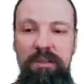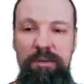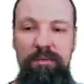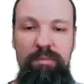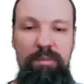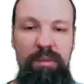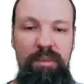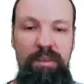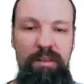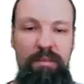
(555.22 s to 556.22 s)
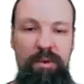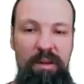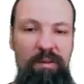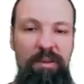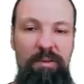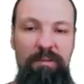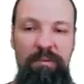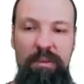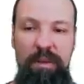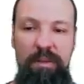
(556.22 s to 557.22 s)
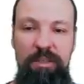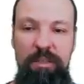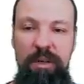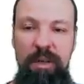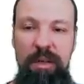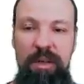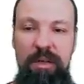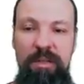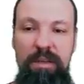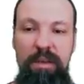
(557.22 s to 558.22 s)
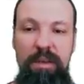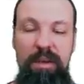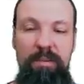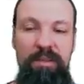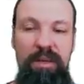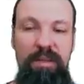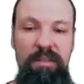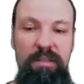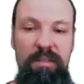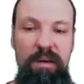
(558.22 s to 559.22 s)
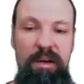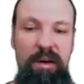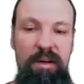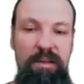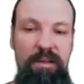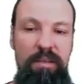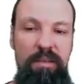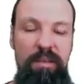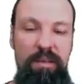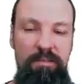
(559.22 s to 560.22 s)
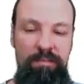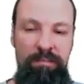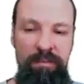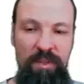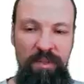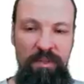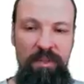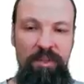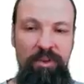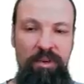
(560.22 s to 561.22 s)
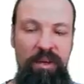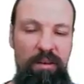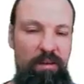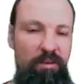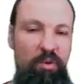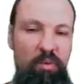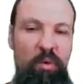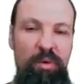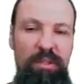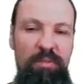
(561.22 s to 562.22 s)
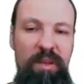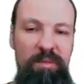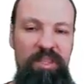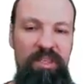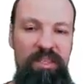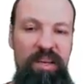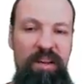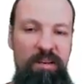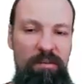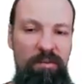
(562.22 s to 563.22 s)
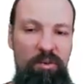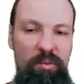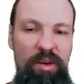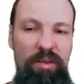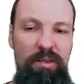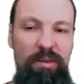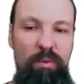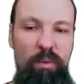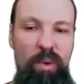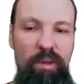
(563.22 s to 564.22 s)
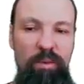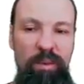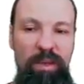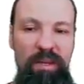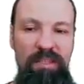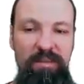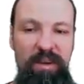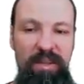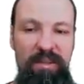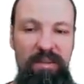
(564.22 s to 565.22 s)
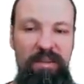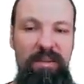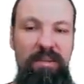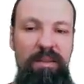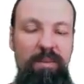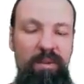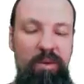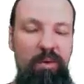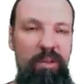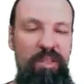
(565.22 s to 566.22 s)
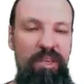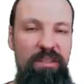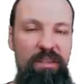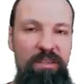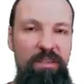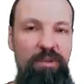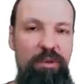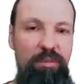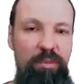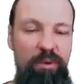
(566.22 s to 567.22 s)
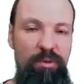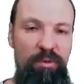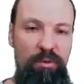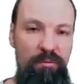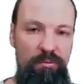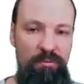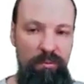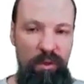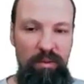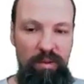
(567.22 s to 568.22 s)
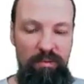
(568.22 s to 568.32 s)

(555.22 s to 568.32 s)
So these are the parameters of the regression. And epsilons are the residual error term, or sometimes just error term, and when we estimate, then we call it just residual because well,